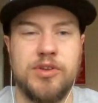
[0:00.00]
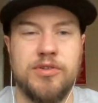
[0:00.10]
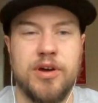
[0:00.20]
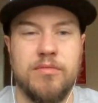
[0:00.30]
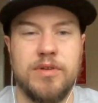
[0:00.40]
You
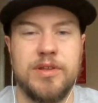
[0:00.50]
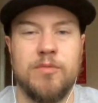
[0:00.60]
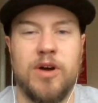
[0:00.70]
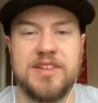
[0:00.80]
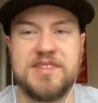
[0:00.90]
don't really
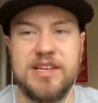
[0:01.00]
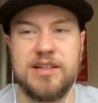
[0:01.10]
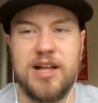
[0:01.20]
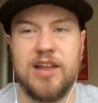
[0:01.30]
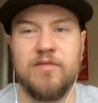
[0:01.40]
want to see a
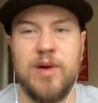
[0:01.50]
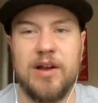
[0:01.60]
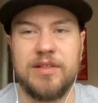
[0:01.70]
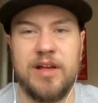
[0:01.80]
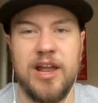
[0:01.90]
lot of them
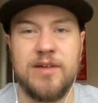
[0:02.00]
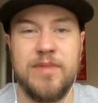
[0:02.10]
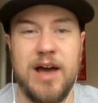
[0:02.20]
out of the lineup.